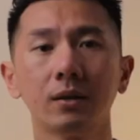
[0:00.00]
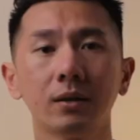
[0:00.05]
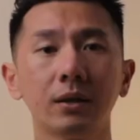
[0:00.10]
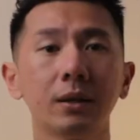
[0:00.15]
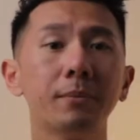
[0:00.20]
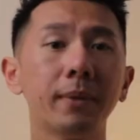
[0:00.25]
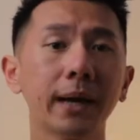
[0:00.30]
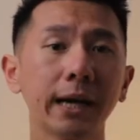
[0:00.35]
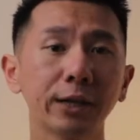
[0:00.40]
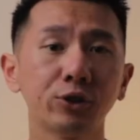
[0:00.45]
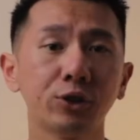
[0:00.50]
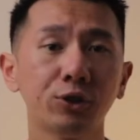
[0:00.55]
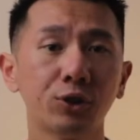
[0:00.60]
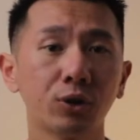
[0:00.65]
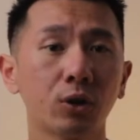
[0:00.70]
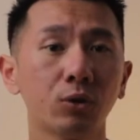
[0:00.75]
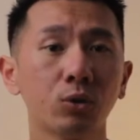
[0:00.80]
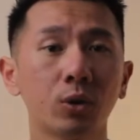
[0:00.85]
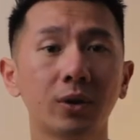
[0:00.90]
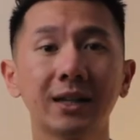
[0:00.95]
Imagine you
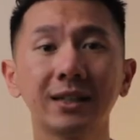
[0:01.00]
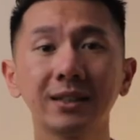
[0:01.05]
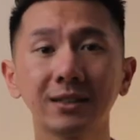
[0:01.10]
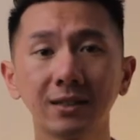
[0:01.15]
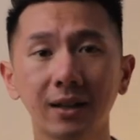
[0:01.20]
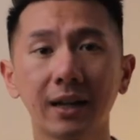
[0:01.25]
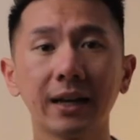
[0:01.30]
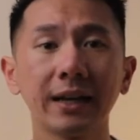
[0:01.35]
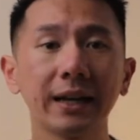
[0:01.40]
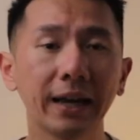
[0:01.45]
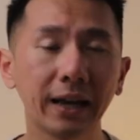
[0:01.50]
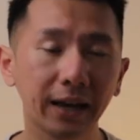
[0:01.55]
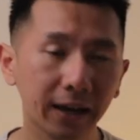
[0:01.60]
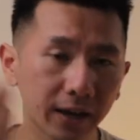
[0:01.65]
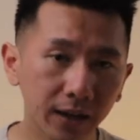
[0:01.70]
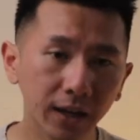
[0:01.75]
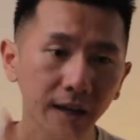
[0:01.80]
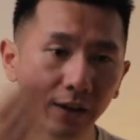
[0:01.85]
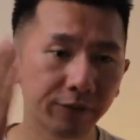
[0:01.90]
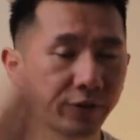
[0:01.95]
go to another slide
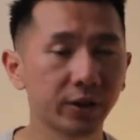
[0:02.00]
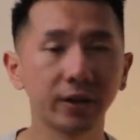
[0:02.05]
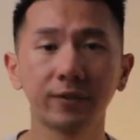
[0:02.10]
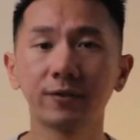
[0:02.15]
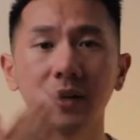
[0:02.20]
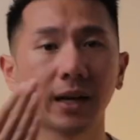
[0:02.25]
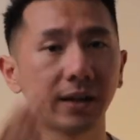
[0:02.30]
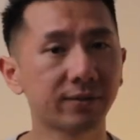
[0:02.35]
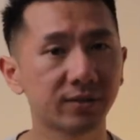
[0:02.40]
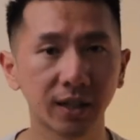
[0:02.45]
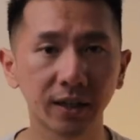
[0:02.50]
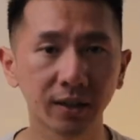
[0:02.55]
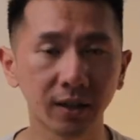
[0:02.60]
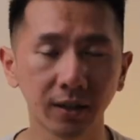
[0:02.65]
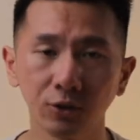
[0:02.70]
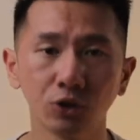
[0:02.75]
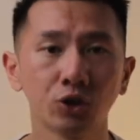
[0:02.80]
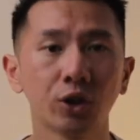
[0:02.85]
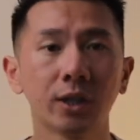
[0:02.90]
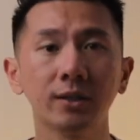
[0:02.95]
every 5
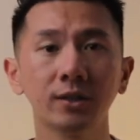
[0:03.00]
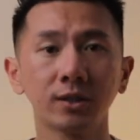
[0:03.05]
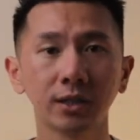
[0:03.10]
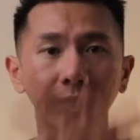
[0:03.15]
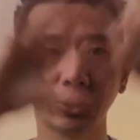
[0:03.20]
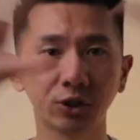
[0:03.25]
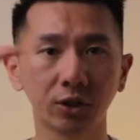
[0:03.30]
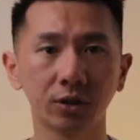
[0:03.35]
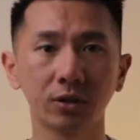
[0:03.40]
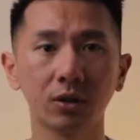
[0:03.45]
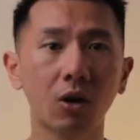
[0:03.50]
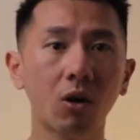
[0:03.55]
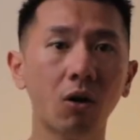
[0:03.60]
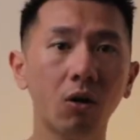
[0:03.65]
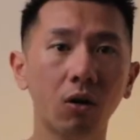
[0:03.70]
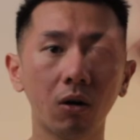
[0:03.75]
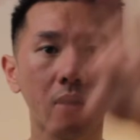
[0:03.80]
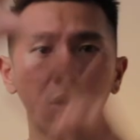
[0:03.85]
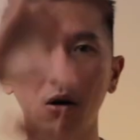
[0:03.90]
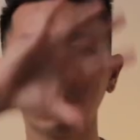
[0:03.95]
seconds, transition
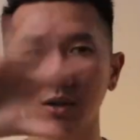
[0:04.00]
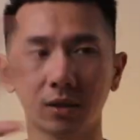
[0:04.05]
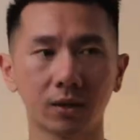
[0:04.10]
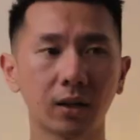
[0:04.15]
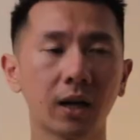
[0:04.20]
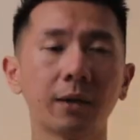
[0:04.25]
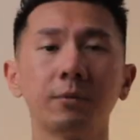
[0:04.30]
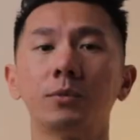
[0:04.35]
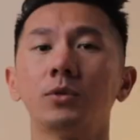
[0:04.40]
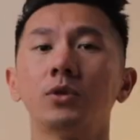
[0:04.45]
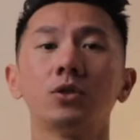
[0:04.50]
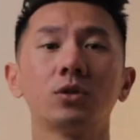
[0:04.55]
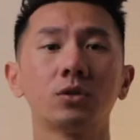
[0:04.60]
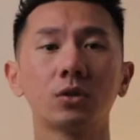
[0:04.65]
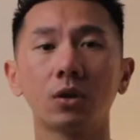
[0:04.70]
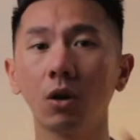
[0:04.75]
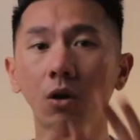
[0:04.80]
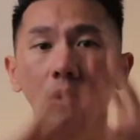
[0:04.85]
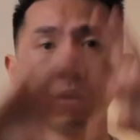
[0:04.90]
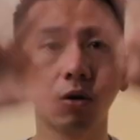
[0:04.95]
all the time,
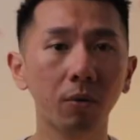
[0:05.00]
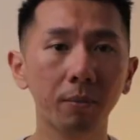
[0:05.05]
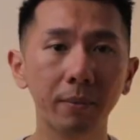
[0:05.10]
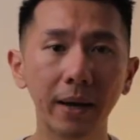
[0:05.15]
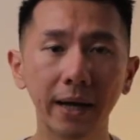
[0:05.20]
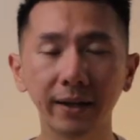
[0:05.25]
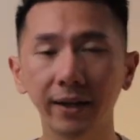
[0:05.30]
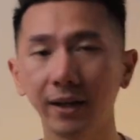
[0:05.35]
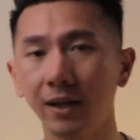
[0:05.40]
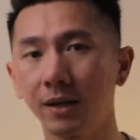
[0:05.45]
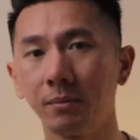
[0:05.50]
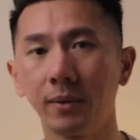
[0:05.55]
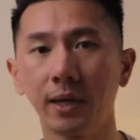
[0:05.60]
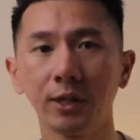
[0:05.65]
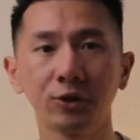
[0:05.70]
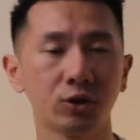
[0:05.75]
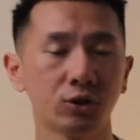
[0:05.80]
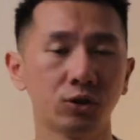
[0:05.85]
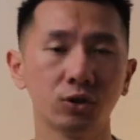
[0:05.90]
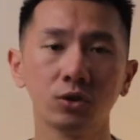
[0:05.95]
so many
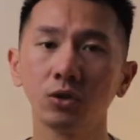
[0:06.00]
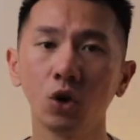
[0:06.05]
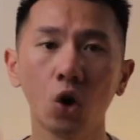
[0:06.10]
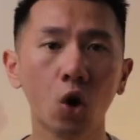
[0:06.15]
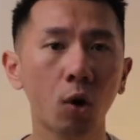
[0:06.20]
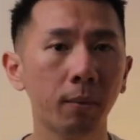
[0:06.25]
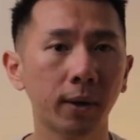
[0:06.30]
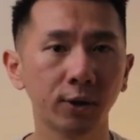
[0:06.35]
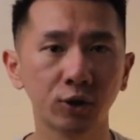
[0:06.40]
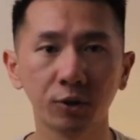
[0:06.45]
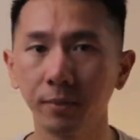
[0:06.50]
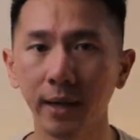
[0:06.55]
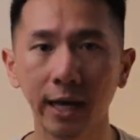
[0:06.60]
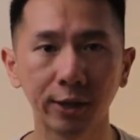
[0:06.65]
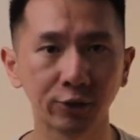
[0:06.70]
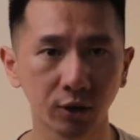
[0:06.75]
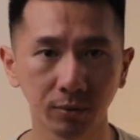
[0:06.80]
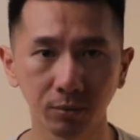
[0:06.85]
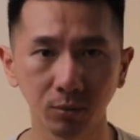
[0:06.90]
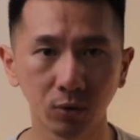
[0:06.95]
animations, so much
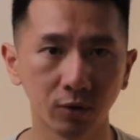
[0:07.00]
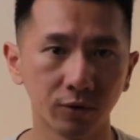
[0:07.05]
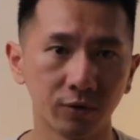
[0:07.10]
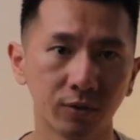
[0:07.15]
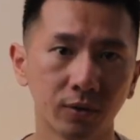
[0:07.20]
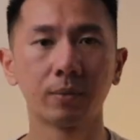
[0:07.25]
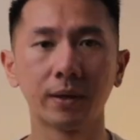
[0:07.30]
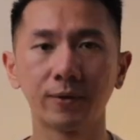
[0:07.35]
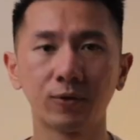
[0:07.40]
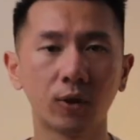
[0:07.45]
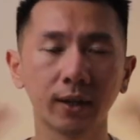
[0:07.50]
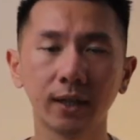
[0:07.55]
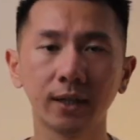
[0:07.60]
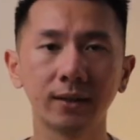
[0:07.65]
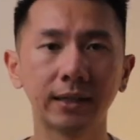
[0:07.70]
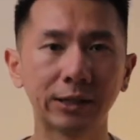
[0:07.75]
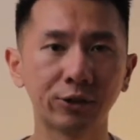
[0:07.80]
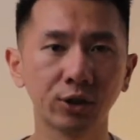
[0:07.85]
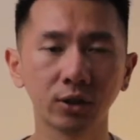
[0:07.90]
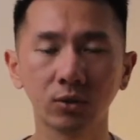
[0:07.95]
magic move. Before I can
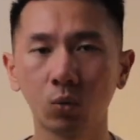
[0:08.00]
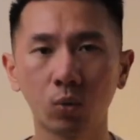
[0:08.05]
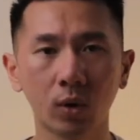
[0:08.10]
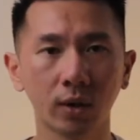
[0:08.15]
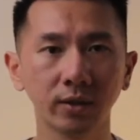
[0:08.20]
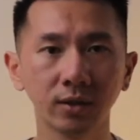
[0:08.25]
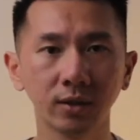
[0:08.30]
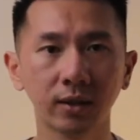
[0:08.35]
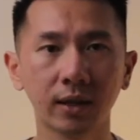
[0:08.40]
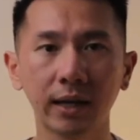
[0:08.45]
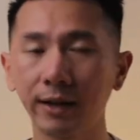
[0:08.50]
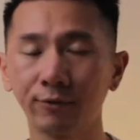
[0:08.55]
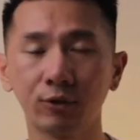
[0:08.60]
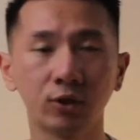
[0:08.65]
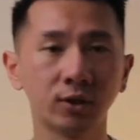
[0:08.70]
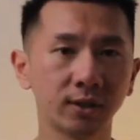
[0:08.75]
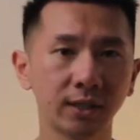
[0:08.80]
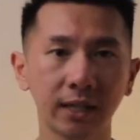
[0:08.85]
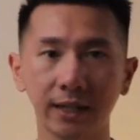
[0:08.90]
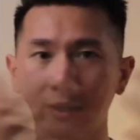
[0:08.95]
digest one slide, I have to
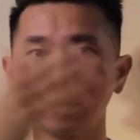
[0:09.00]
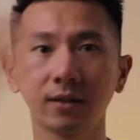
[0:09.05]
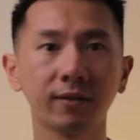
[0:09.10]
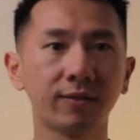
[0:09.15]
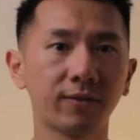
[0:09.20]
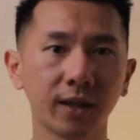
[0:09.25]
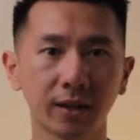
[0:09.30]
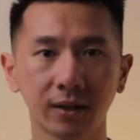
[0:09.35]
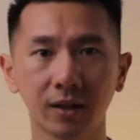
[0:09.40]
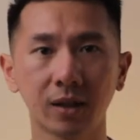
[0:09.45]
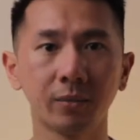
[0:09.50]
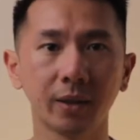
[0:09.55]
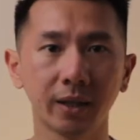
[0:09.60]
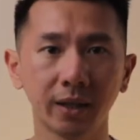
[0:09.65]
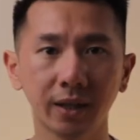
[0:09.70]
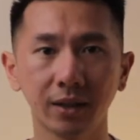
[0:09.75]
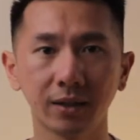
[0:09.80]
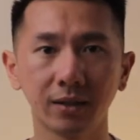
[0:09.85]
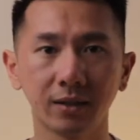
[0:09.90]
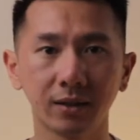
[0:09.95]
see another thing coming in.